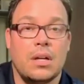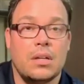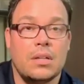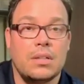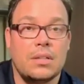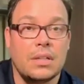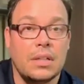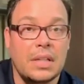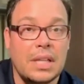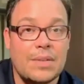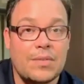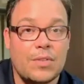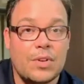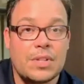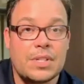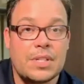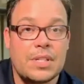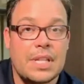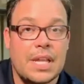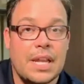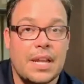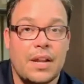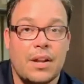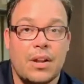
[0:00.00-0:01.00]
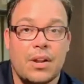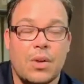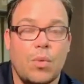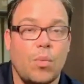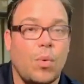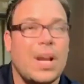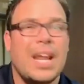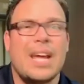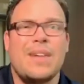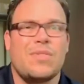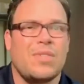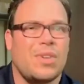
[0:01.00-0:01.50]
deliverance in that area,
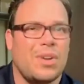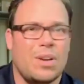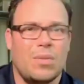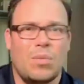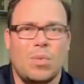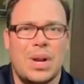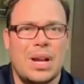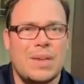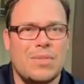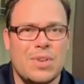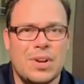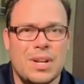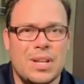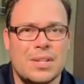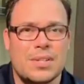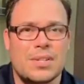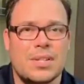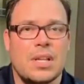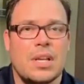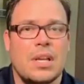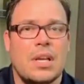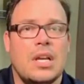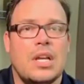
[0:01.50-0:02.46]
whatever, whatever it is,